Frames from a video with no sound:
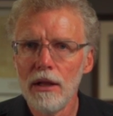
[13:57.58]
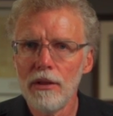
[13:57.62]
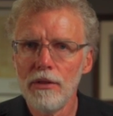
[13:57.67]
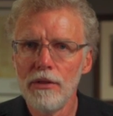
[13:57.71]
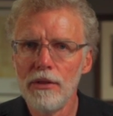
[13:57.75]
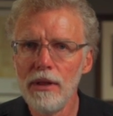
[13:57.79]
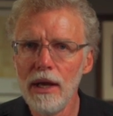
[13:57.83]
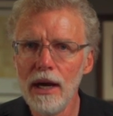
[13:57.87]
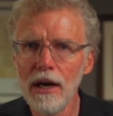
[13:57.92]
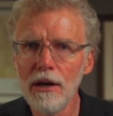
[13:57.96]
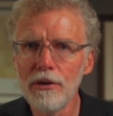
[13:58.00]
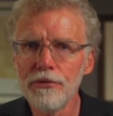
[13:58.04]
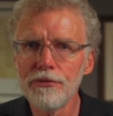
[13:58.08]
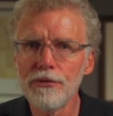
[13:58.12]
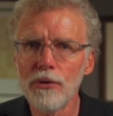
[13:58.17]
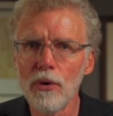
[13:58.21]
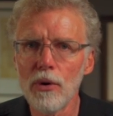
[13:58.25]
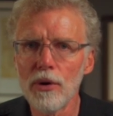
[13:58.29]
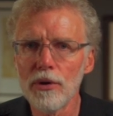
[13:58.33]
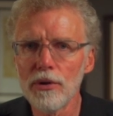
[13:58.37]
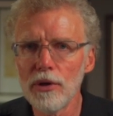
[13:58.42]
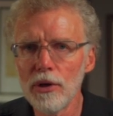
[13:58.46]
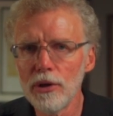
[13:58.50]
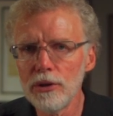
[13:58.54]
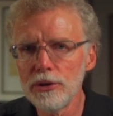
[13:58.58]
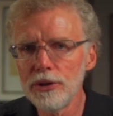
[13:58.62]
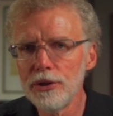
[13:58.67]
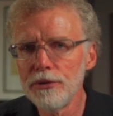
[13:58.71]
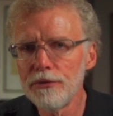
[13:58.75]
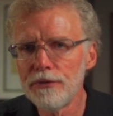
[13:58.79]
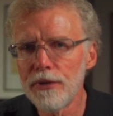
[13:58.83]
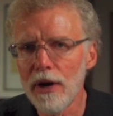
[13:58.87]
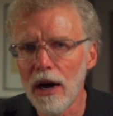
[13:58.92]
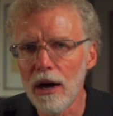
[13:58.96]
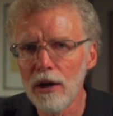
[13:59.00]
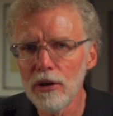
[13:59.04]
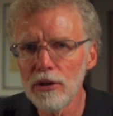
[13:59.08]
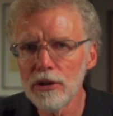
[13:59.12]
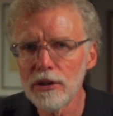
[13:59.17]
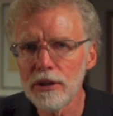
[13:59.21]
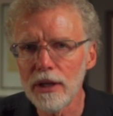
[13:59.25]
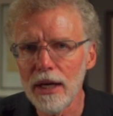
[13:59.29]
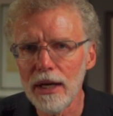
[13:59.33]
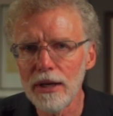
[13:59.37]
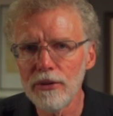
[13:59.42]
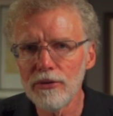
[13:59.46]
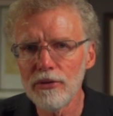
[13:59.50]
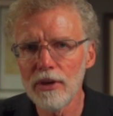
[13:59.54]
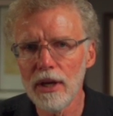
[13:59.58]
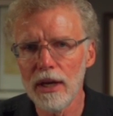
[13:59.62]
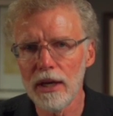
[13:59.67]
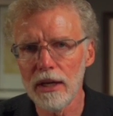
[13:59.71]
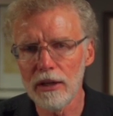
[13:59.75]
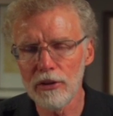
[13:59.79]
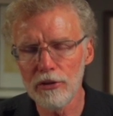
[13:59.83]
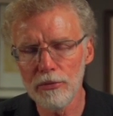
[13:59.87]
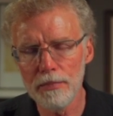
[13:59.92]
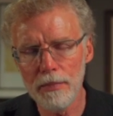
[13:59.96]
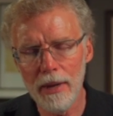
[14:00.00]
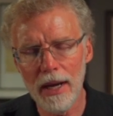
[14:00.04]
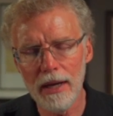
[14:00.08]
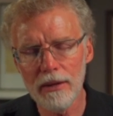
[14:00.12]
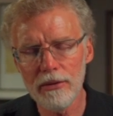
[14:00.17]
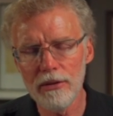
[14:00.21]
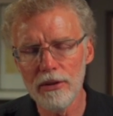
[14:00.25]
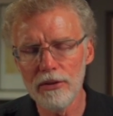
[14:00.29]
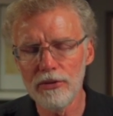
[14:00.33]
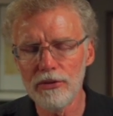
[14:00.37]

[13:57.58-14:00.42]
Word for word: Therefore, those who follow Christ can expect the